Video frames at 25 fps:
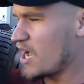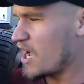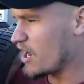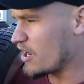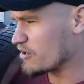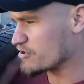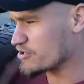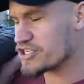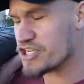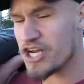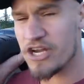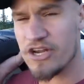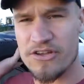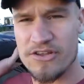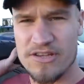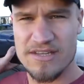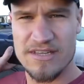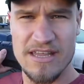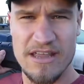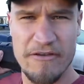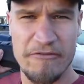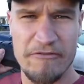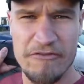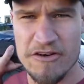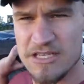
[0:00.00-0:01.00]
I'll show you the
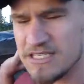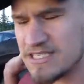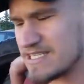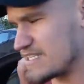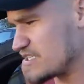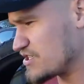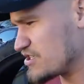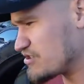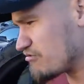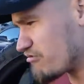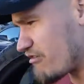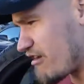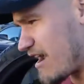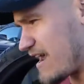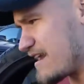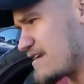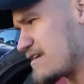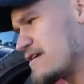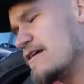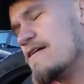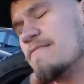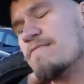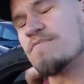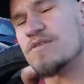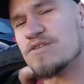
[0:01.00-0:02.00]
difference in tread
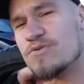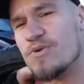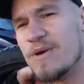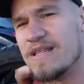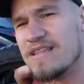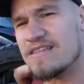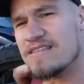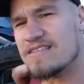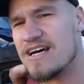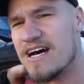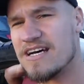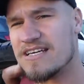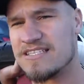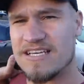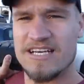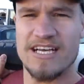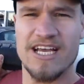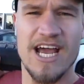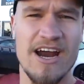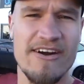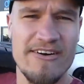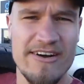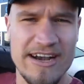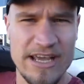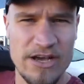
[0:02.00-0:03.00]
between the tyres that are
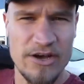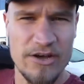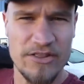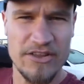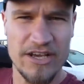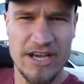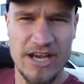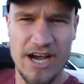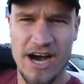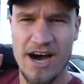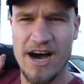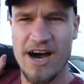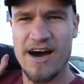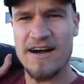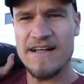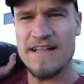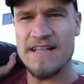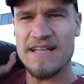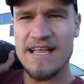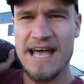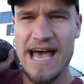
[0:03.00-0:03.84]
currently on the car